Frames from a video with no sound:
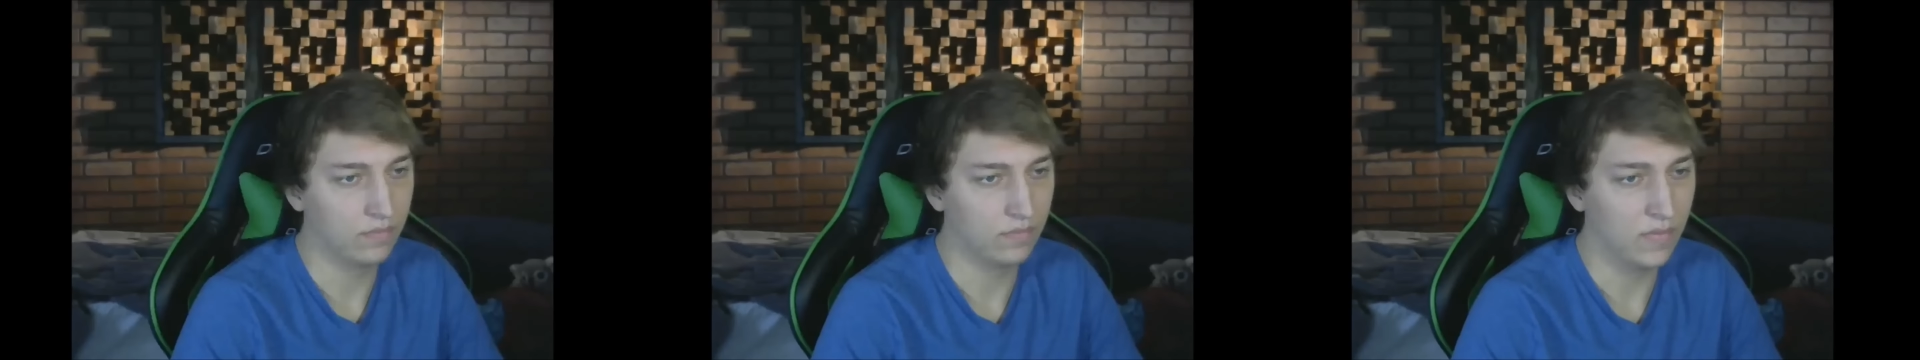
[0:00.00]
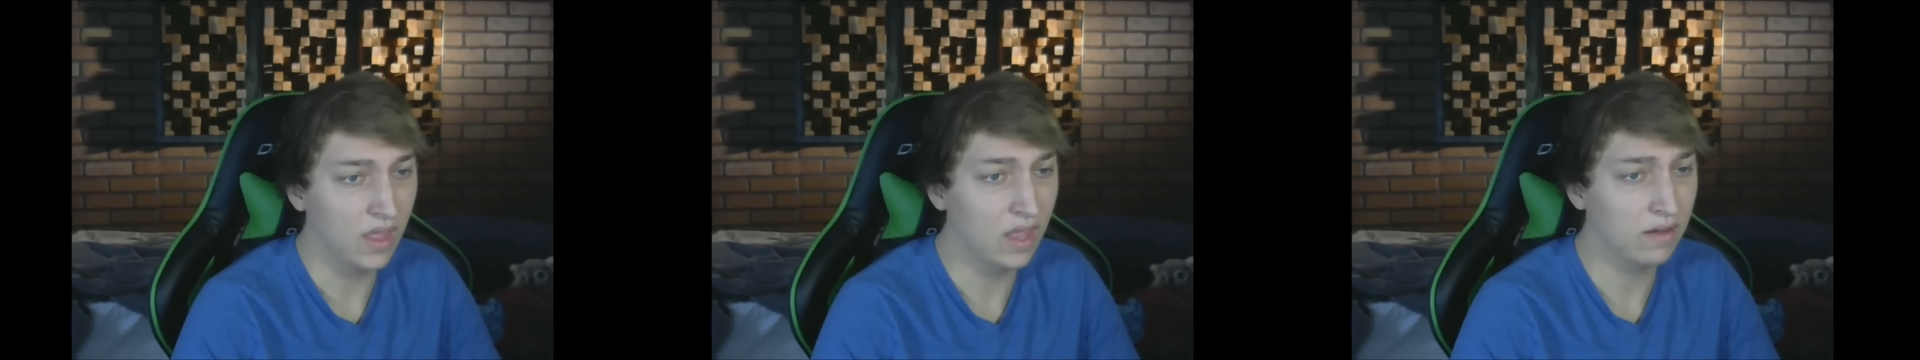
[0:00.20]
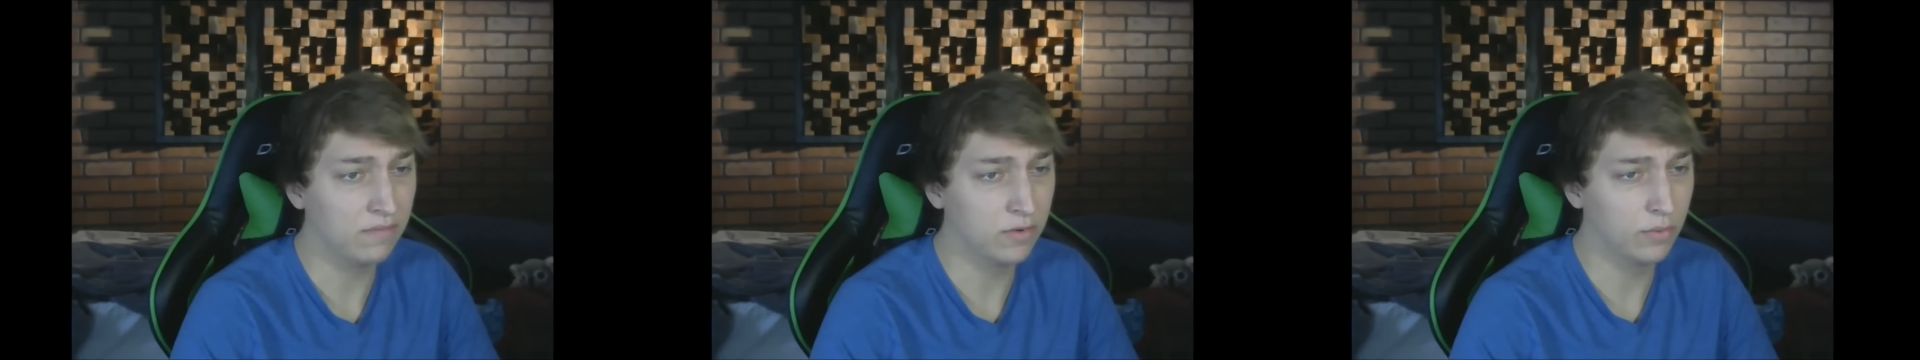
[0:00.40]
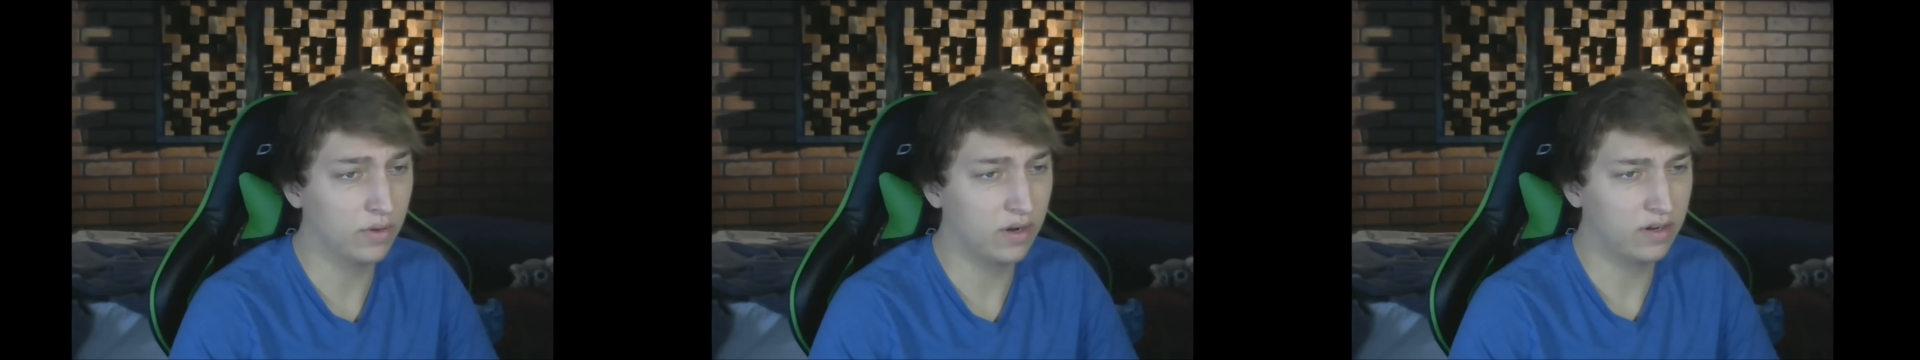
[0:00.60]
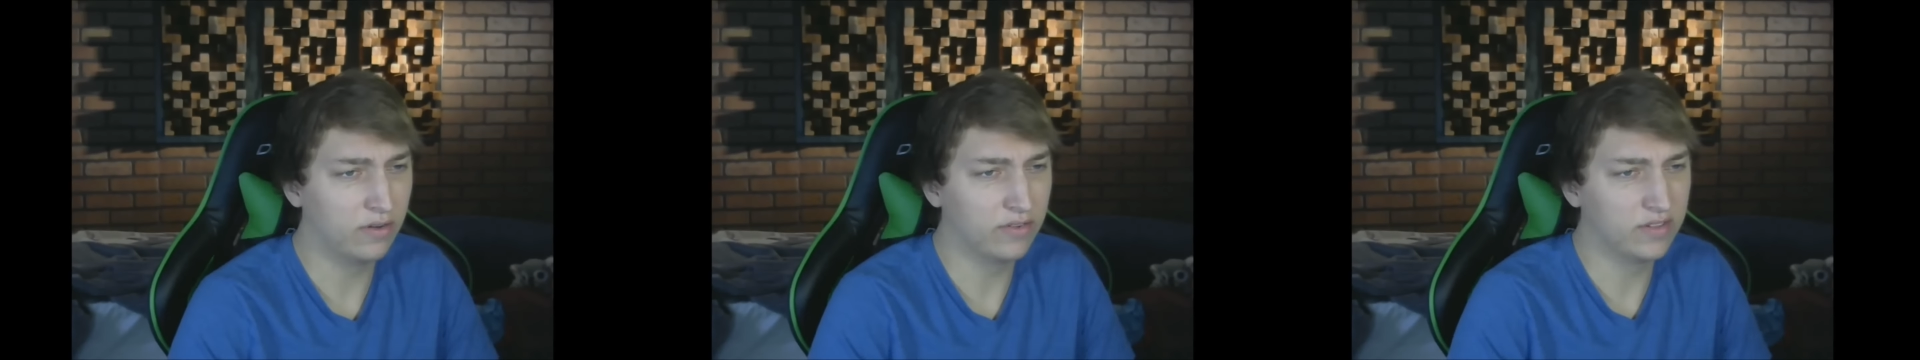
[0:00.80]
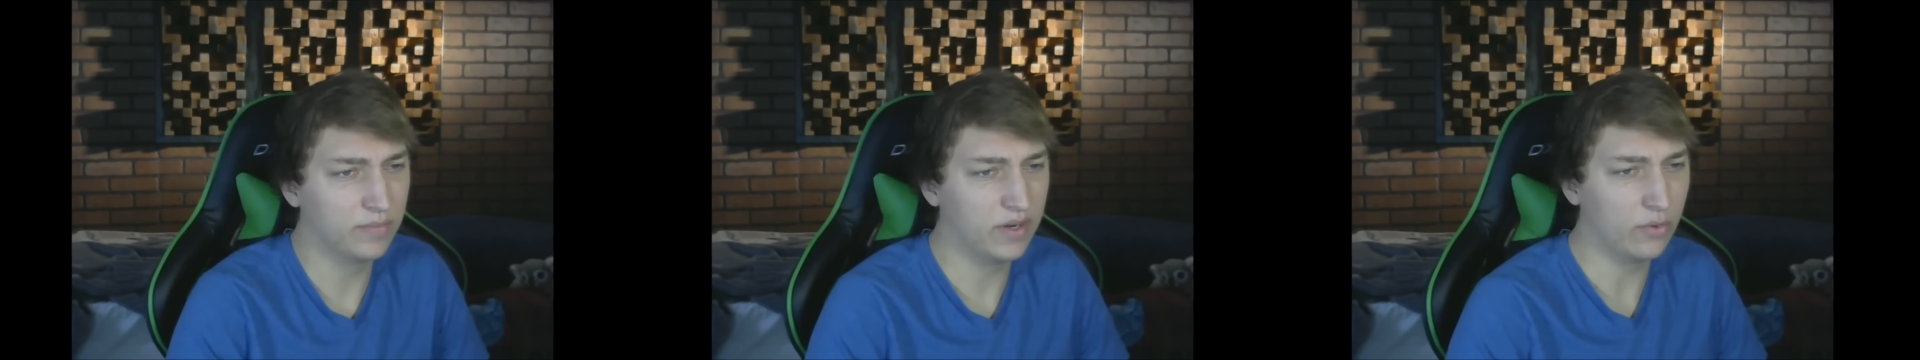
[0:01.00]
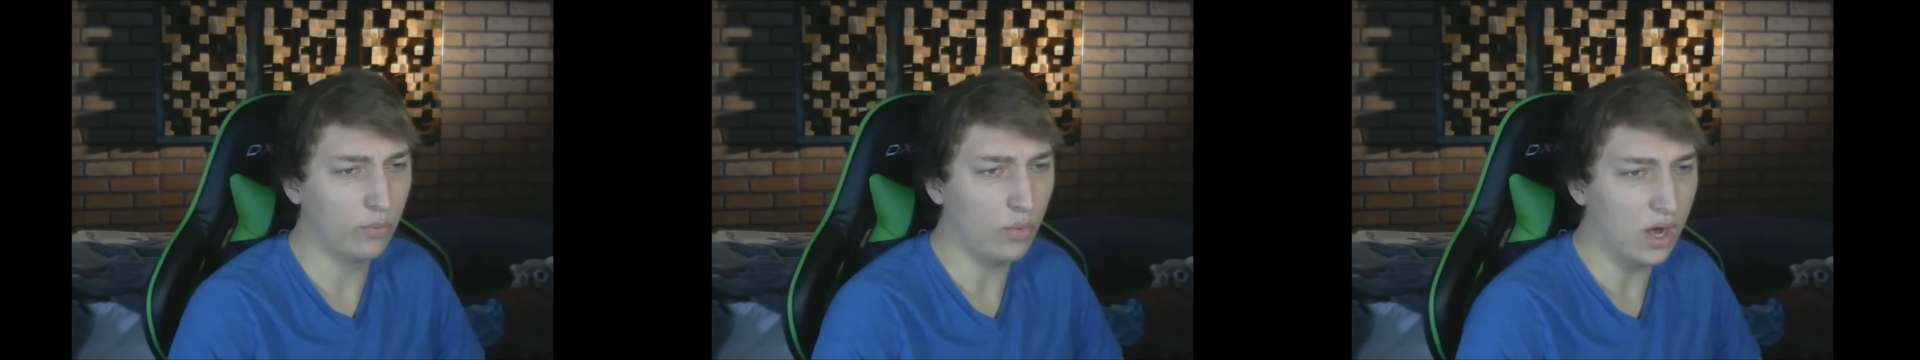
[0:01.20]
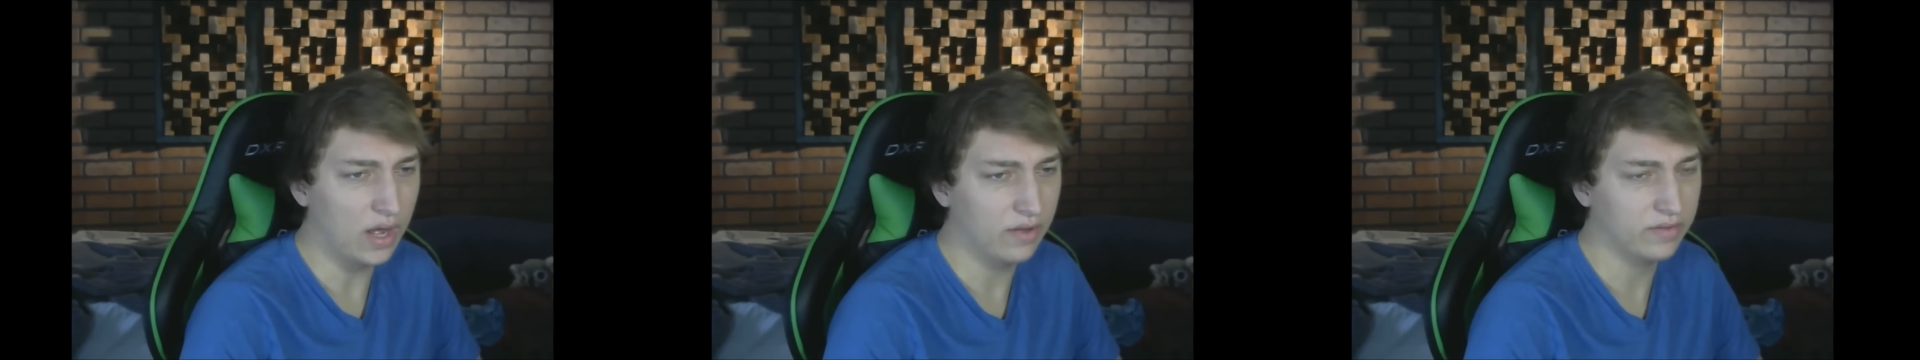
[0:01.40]
Hey everyone, I know it's been a
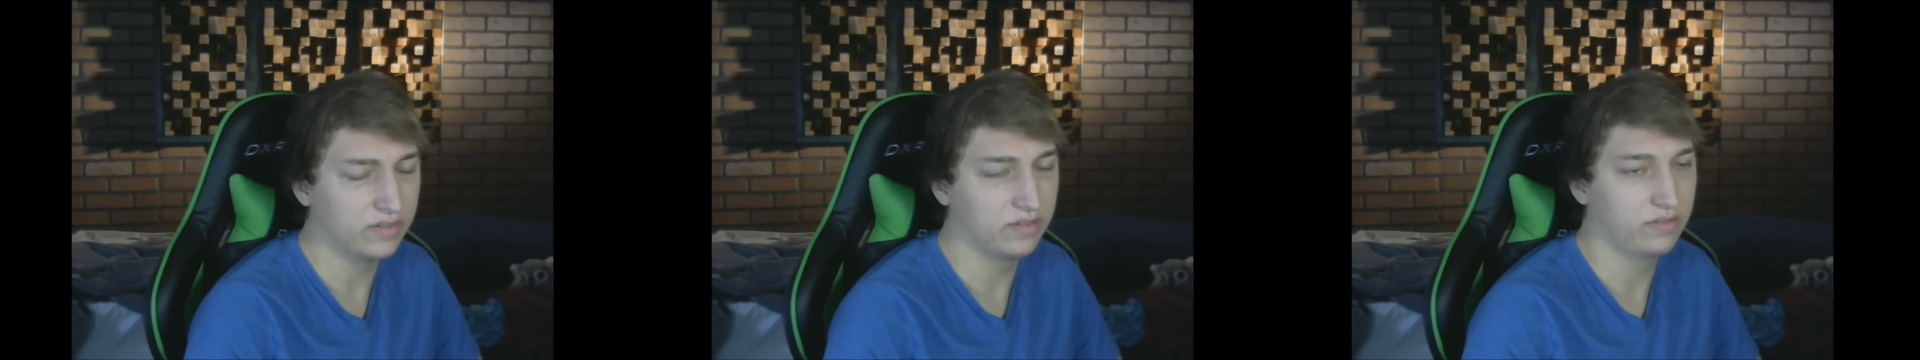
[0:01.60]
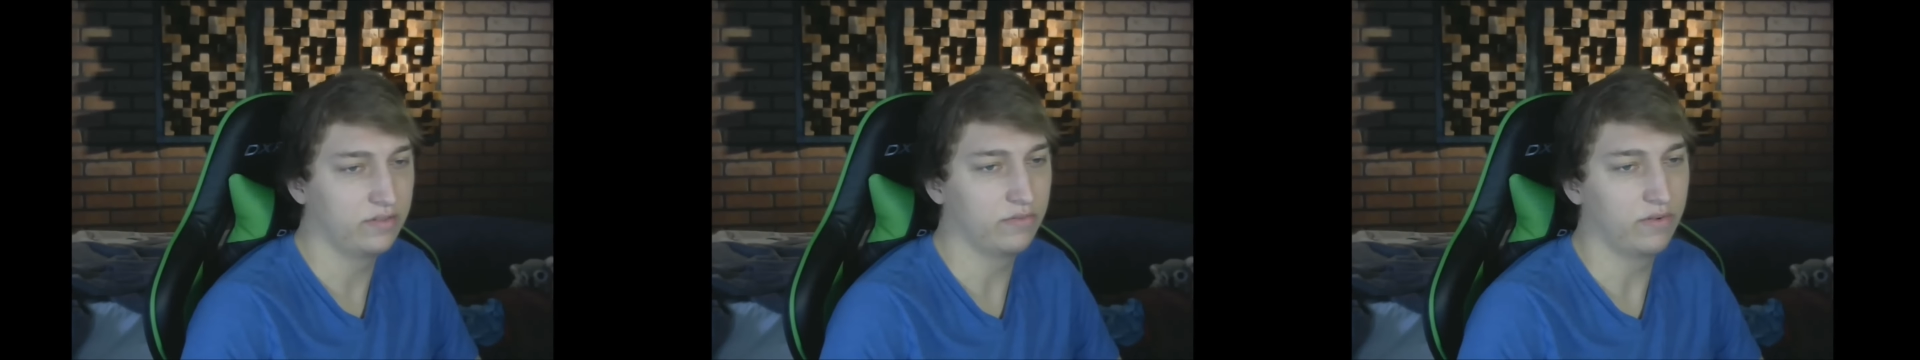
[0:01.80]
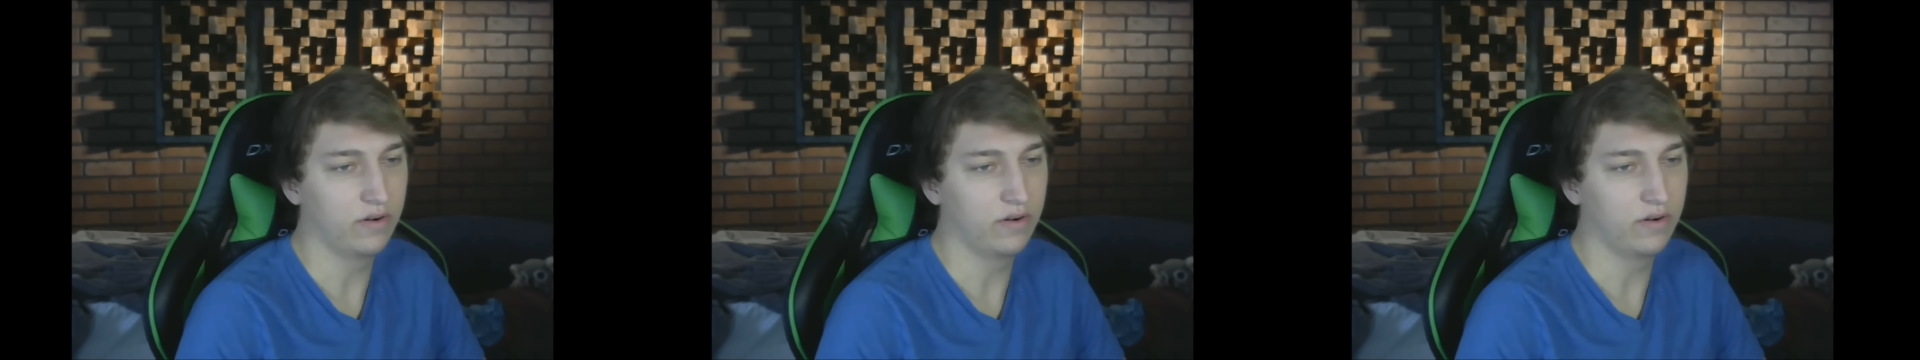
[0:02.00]
while since you've